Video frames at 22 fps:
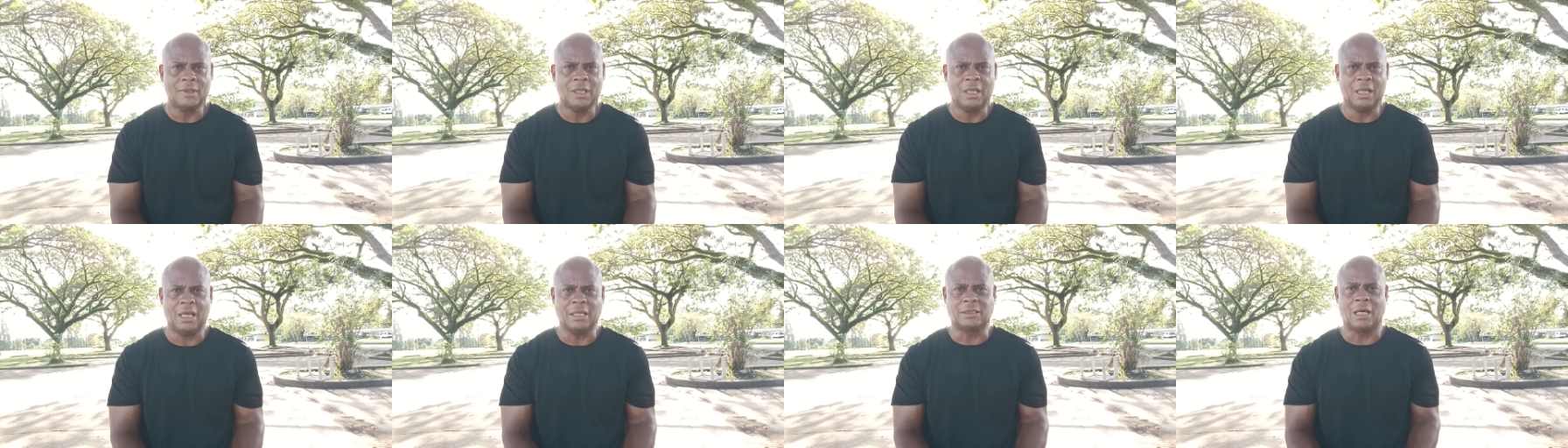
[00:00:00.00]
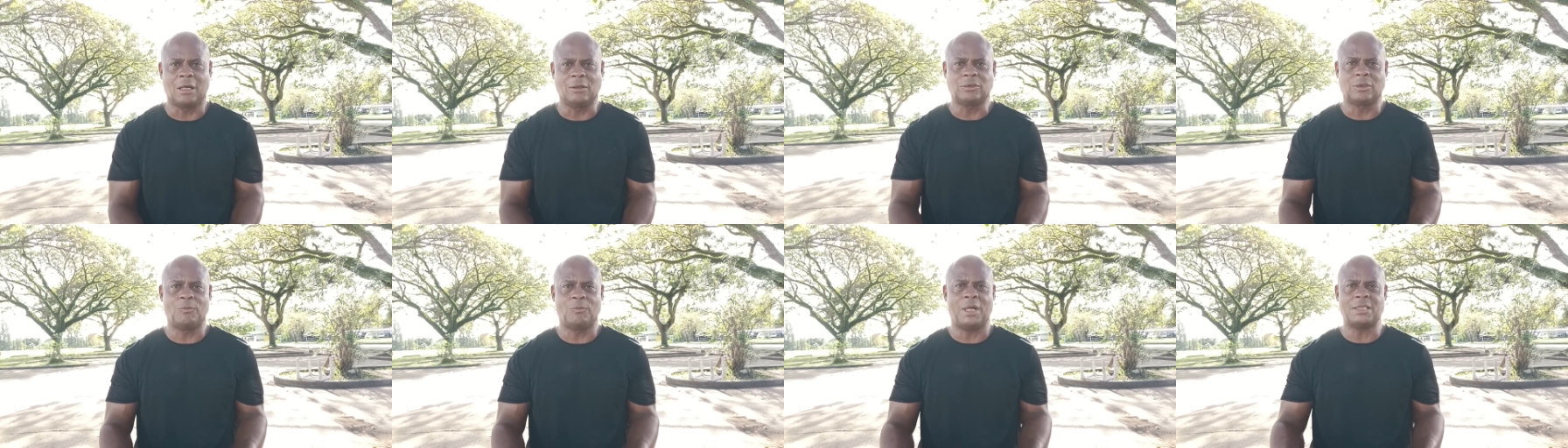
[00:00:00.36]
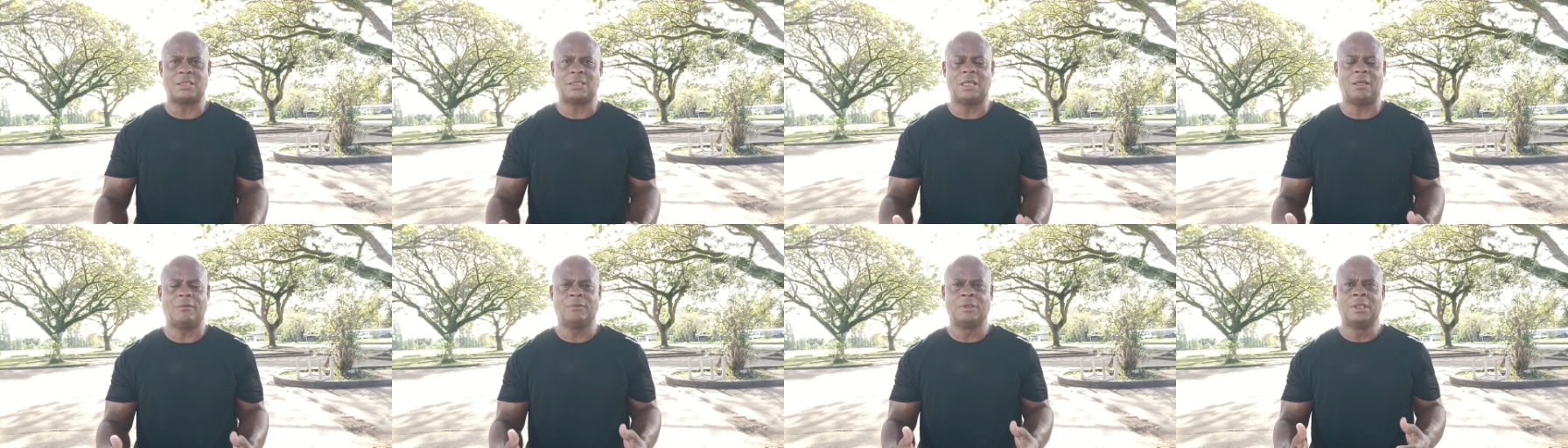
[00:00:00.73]
And I thought to
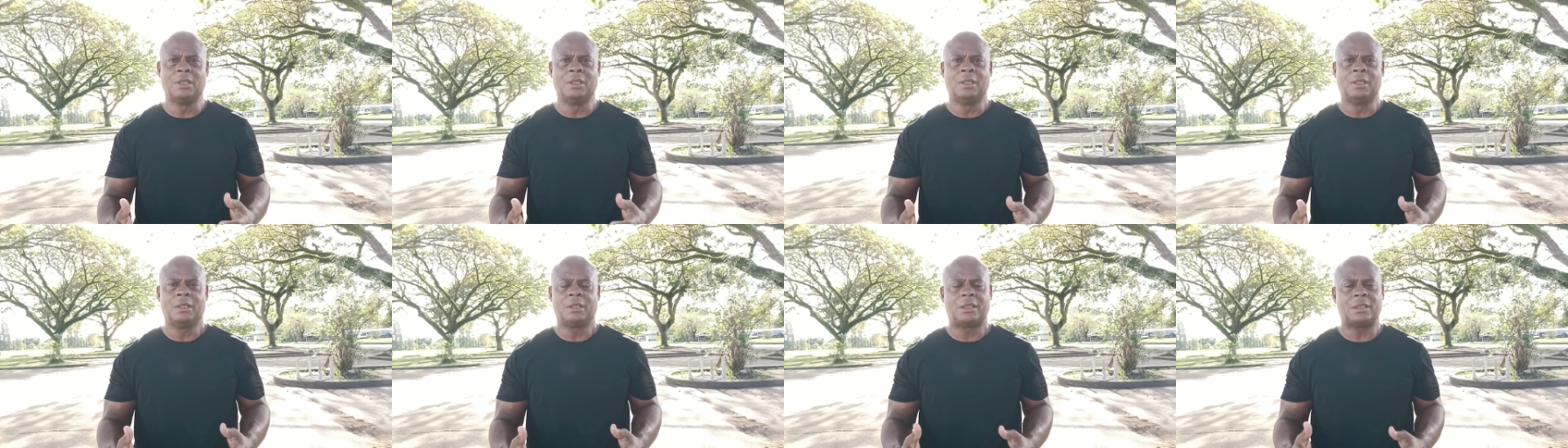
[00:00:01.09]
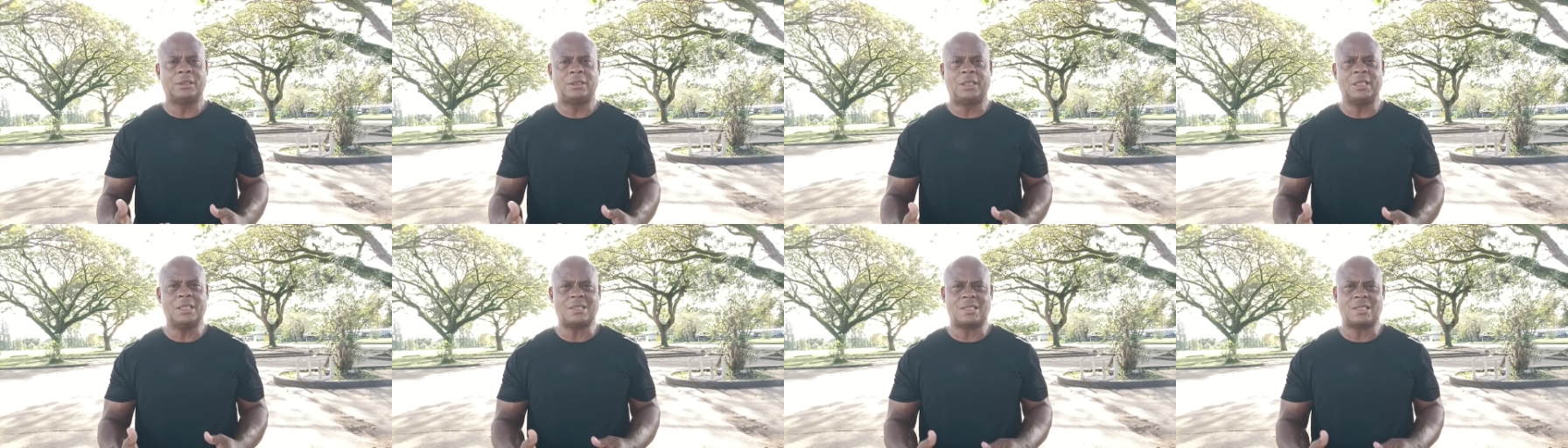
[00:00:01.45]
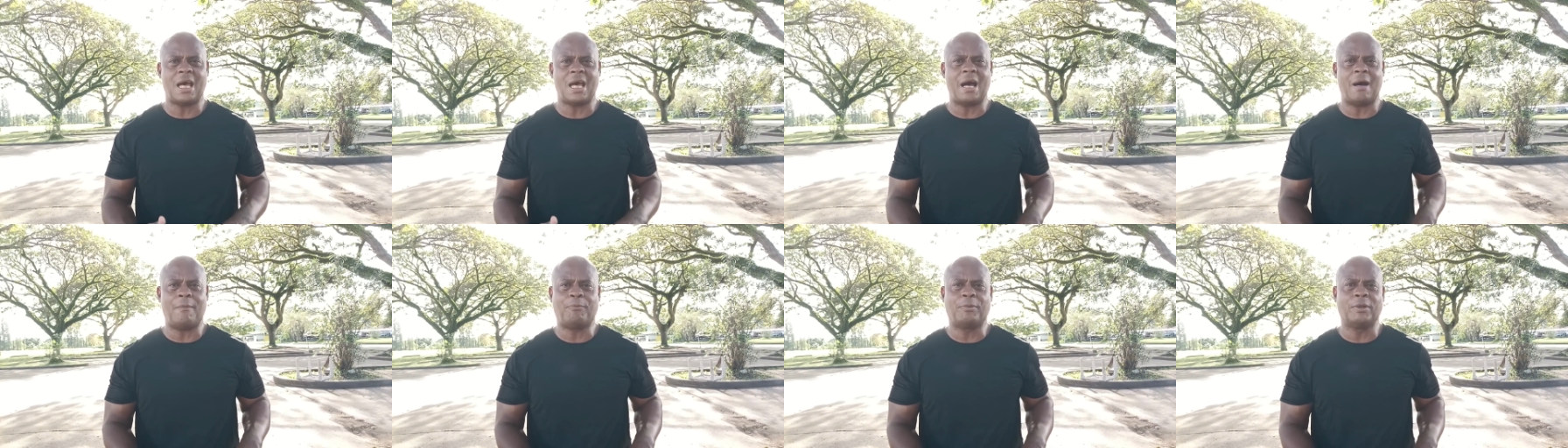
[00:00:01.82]
myself, could this
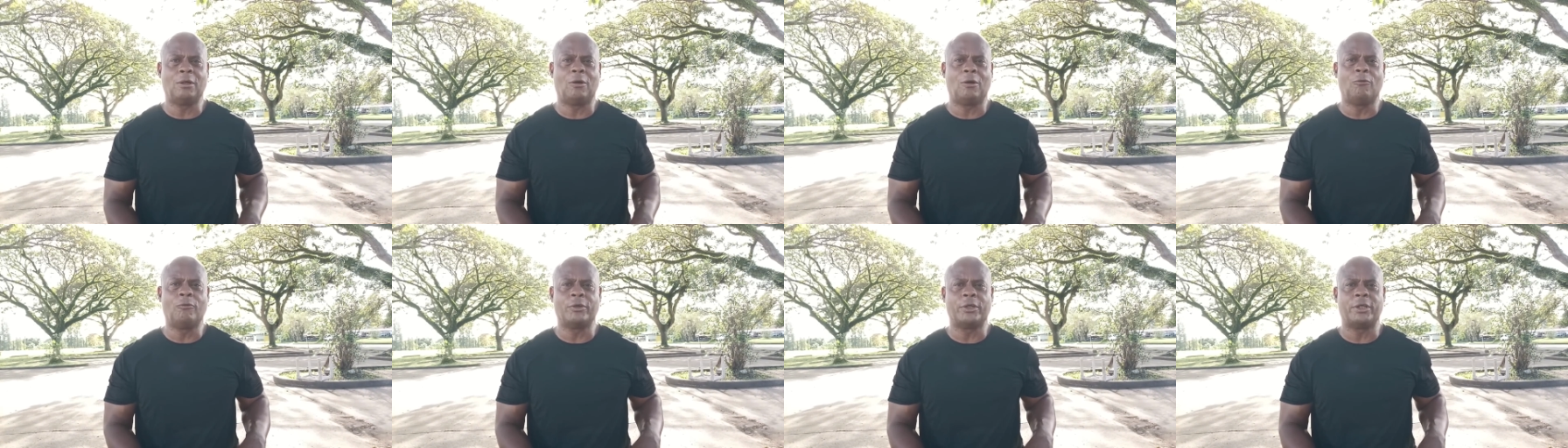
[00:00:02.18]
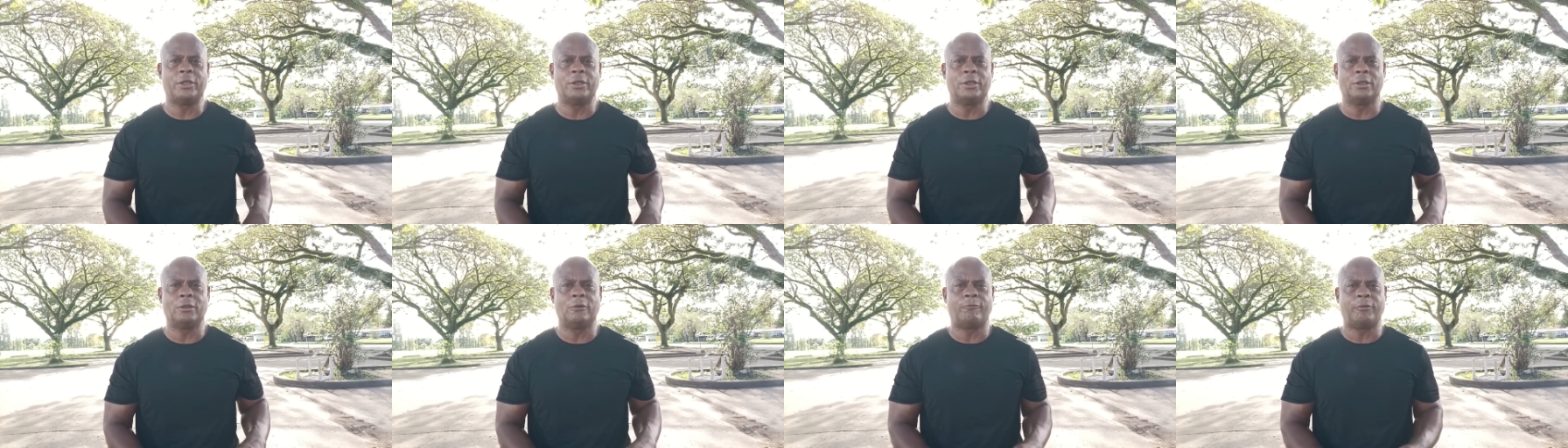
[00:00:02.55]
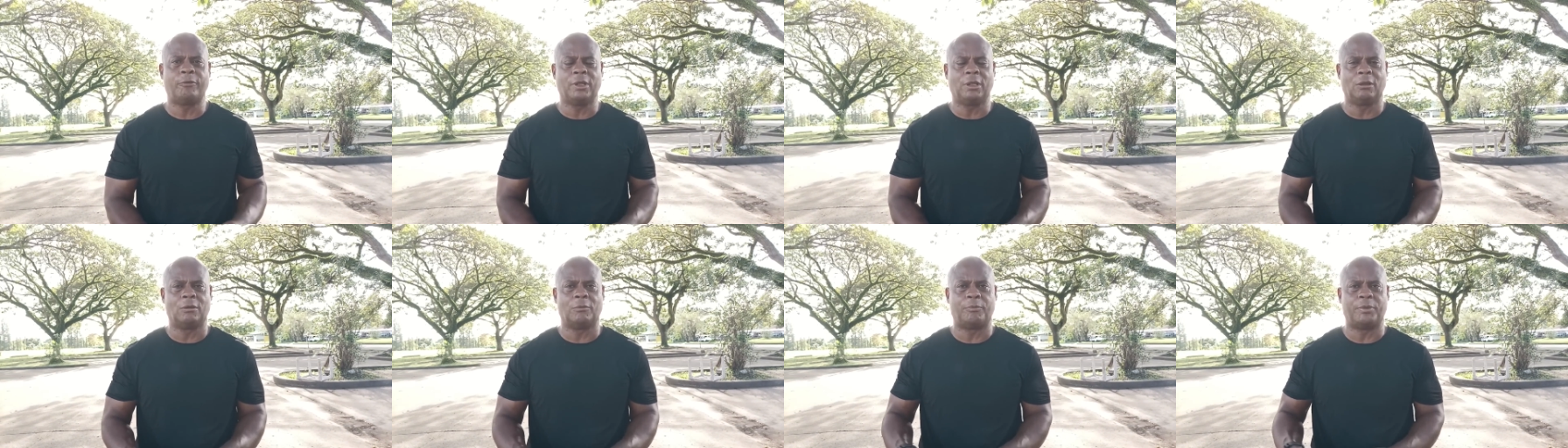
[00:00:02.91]
happen over here in the
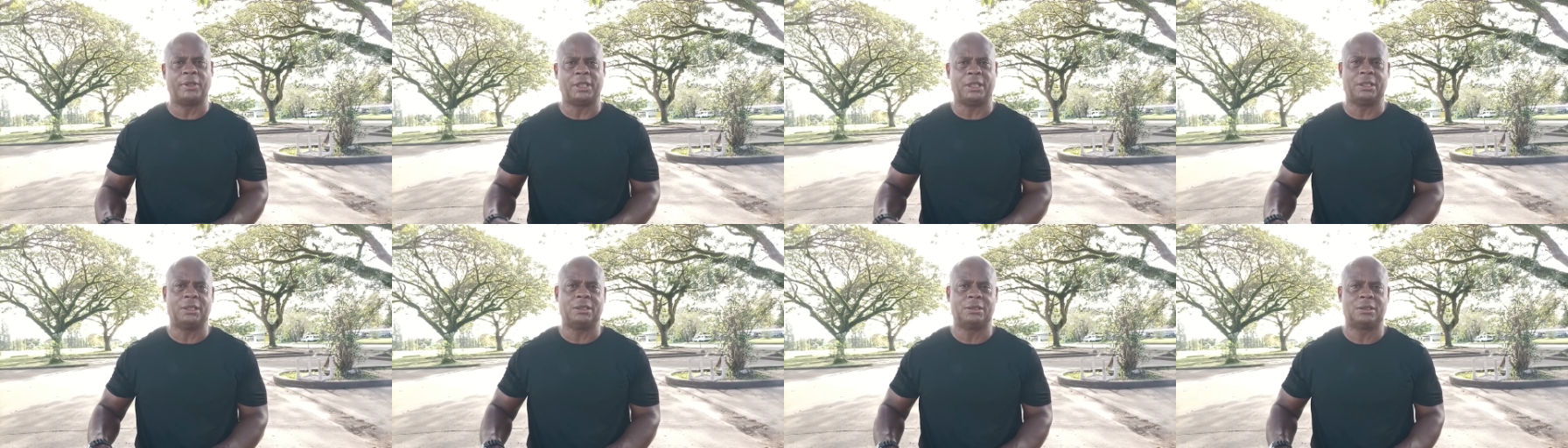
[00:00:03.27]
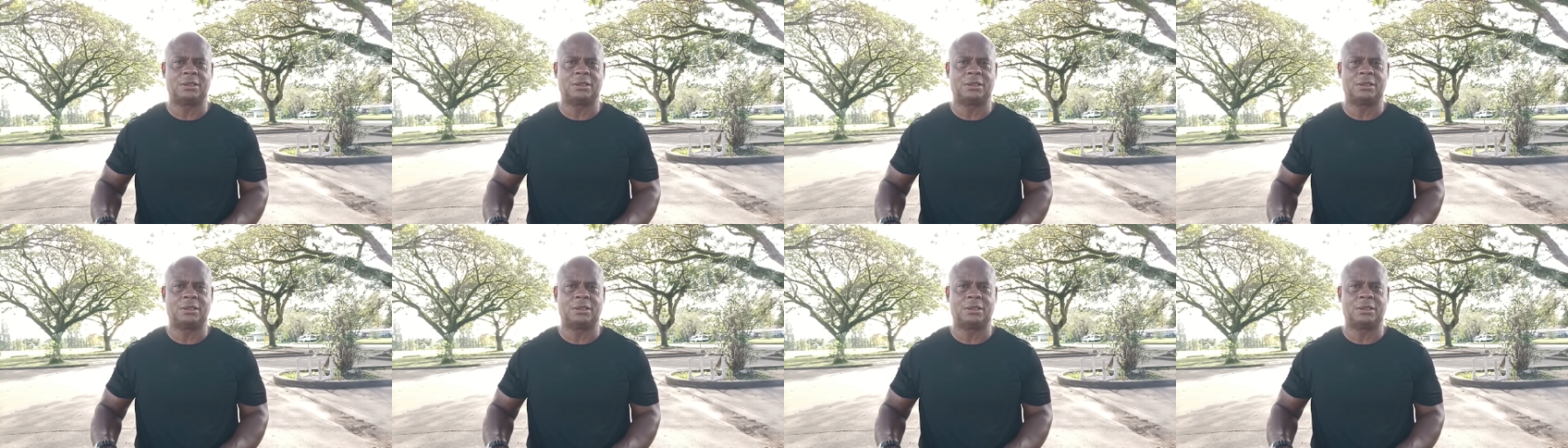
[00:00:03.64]
Philippines?